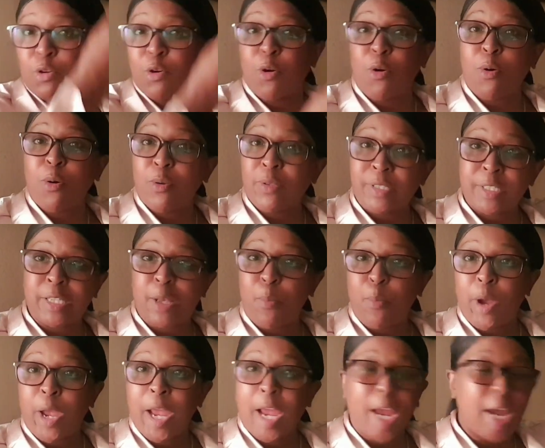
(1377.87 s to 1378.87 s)
go
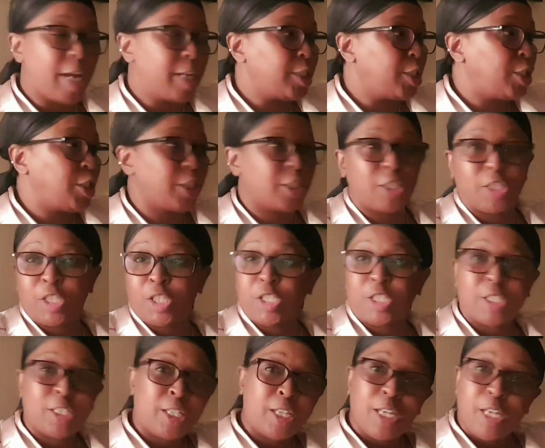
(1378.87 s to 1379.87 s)
somewhere and
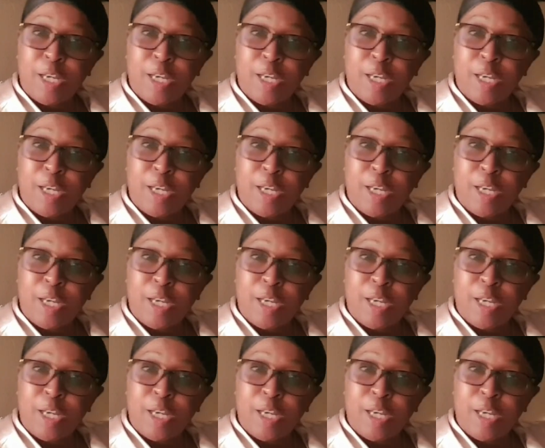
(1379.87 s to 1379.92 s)
just,